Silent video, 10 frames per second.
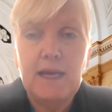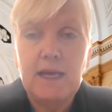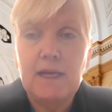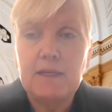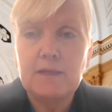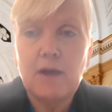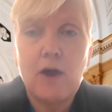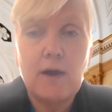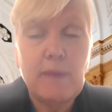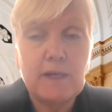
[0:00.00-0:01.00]
And
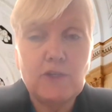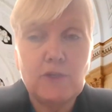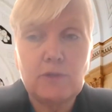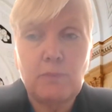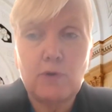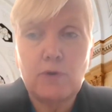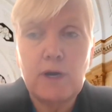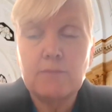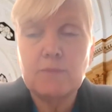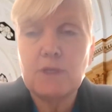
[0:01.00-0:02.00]
our master's
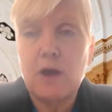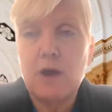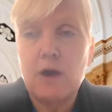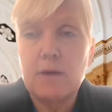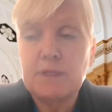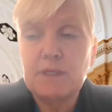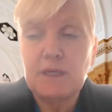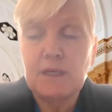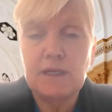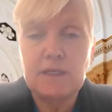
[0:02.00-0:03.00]
programs are
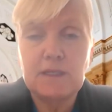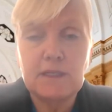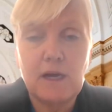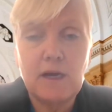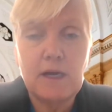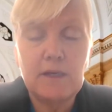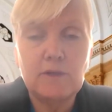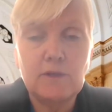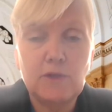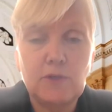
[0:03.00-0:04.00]
particularly
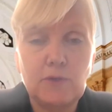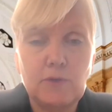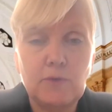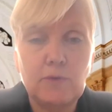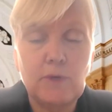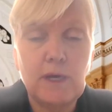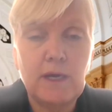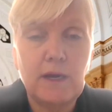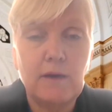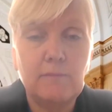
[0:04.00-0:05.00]
designed to
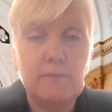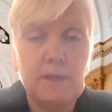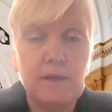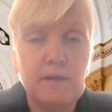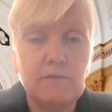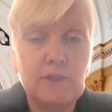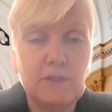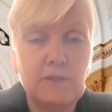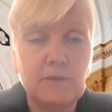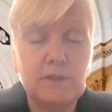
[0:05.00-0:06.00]
help give
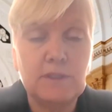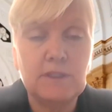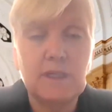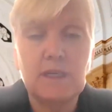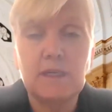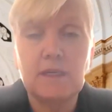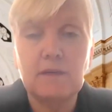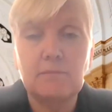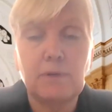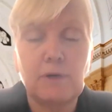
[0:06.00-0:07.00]
students
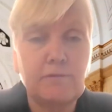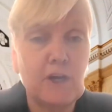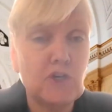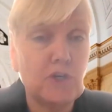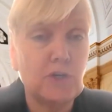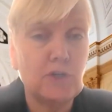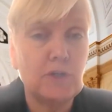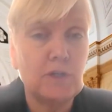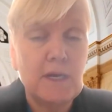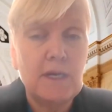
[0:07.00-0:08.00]

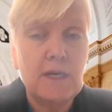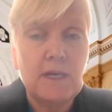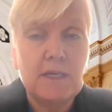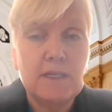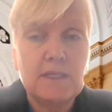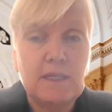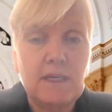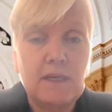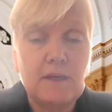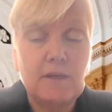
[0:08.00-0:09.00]
professional
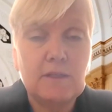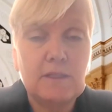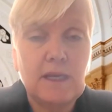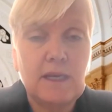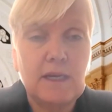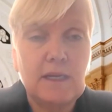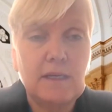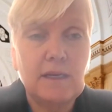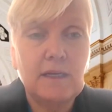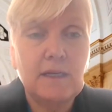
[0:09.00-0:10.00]
skills
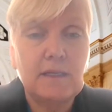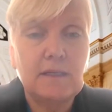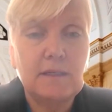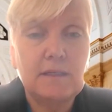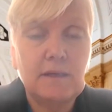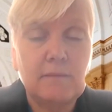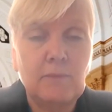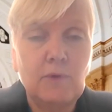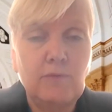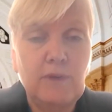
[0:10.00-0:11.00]
and
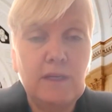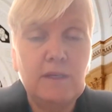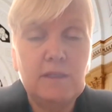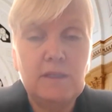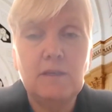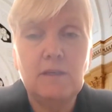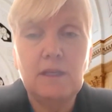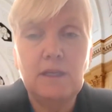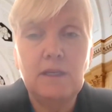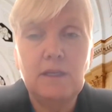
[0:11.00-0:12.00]
move into
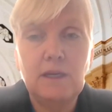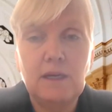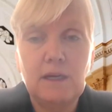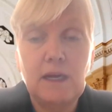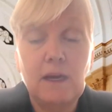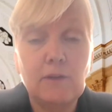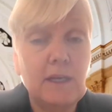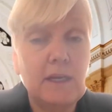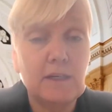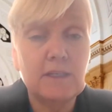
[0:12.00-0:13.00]
the
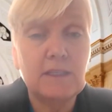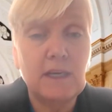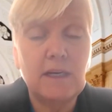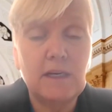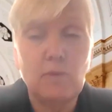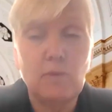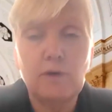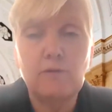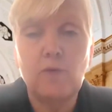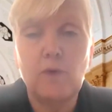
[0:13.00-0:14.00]
healthcare setting and
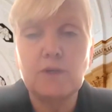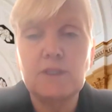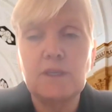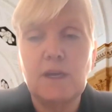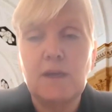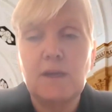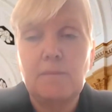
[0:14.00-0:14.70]
workforce.